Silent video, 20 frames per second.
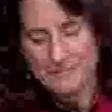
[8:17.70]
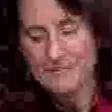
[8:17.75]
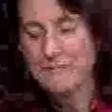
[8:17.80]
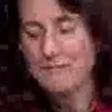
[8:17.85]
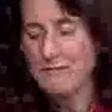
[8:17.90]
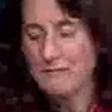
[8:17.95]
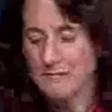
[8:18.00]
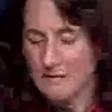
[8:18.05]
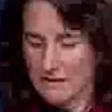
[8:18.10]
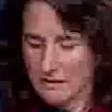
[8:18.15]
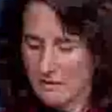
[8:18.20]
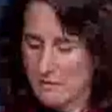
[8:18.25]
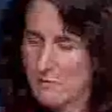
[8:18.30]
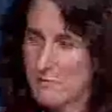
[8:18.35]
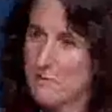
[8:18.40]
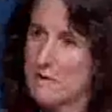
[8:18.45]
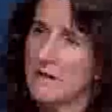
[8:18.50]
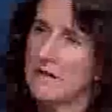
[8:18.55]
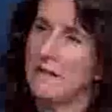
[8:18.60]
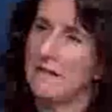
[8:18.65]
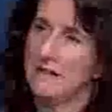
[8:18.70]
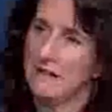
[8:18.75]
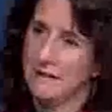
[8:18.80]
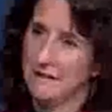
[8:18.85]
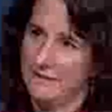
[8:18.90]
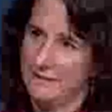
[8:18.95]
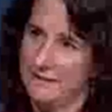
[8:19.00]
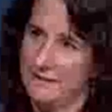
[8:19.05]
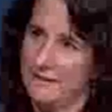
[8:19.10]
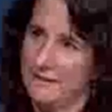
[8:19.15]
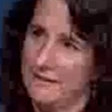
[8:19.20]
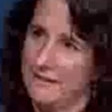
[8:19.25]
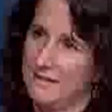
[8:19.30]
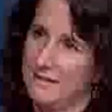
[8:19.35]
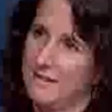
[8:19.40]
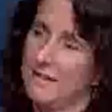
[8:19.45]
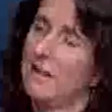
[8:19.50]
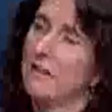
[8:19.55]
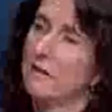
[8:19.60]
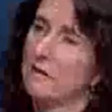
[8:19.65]
So we need to sort of take it in the
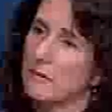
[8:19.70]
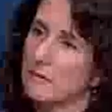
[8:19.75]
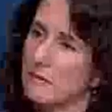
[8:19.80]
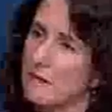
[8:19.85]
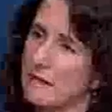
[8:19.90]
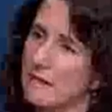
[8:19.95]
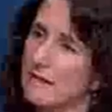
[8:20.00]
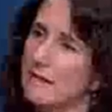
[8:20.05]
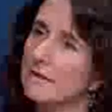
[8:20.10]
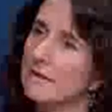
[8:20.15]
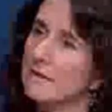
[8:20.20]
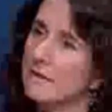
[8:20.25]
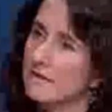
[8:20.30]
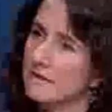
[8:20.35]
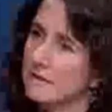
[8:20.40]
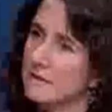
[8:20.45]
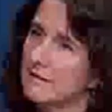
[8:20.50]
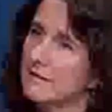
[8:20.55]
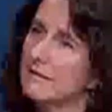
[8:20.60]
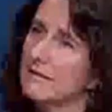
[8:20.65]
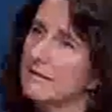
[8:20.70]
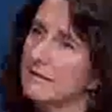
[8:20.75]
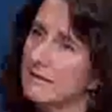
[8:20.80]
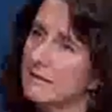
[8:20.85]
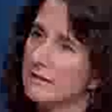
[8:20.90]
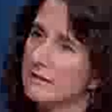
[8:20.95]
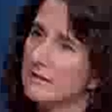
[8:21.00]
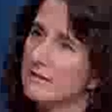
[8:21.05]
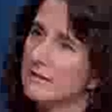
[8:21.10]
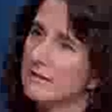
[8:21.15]
context, and I encourage women to speak with